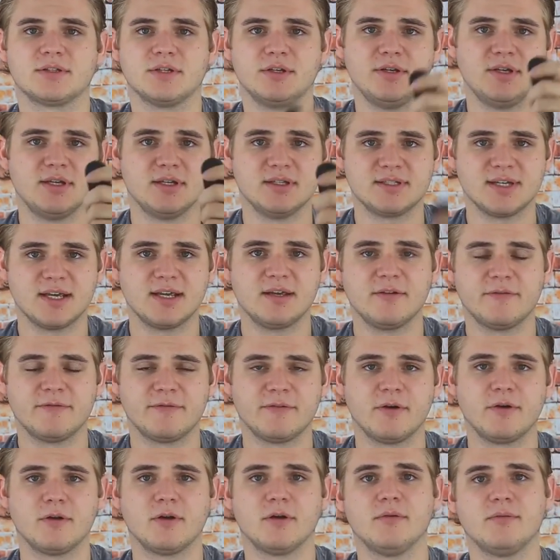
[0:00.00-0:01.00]
So you can take a
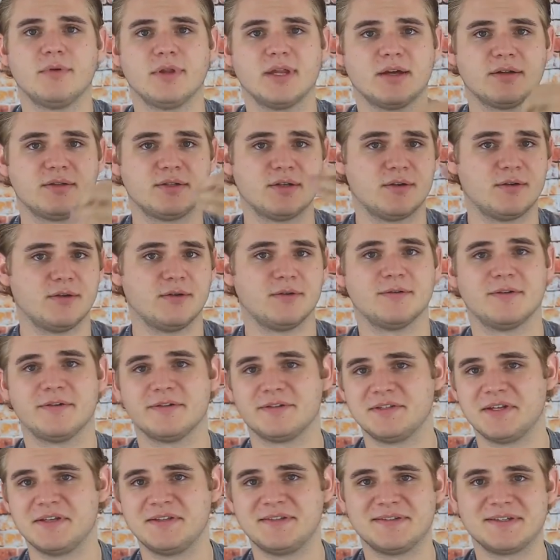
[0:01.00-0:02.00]
photo without turning on
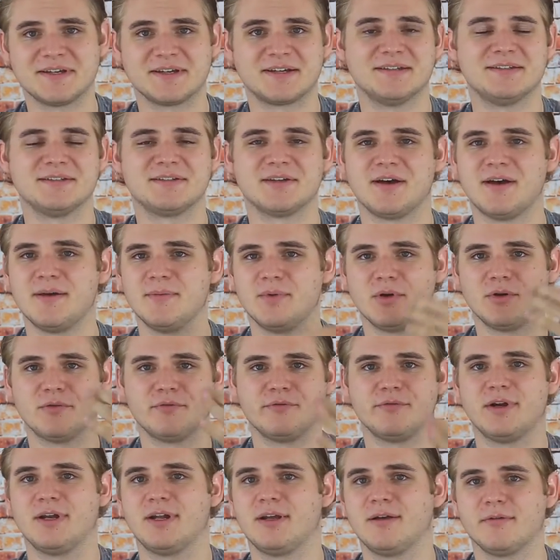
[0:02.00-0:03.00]
a 10 second timer,
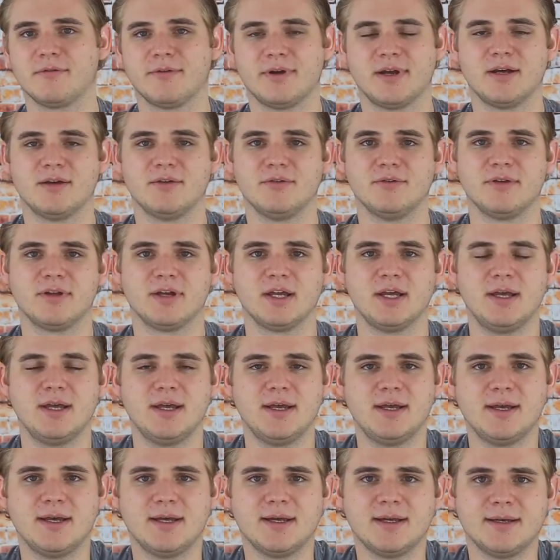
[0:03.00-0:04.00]
running around,
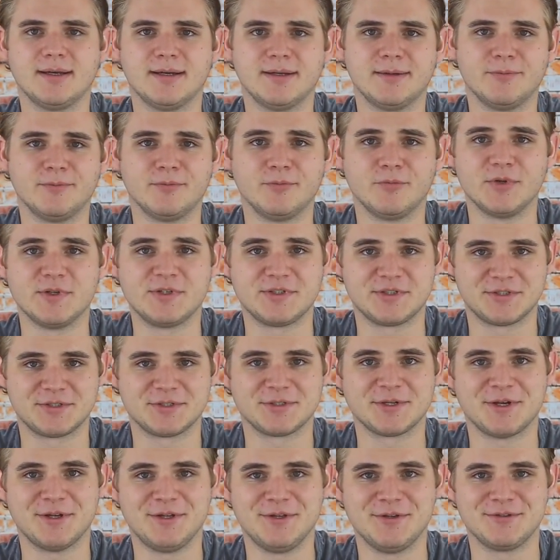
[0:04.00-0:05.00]
um,
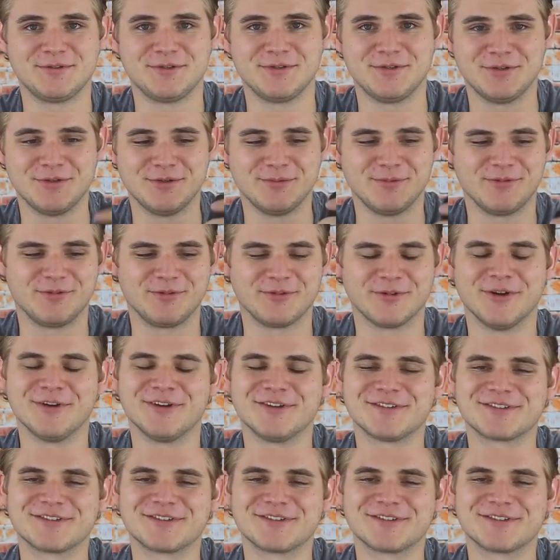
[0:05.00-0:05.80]
which I used to do before I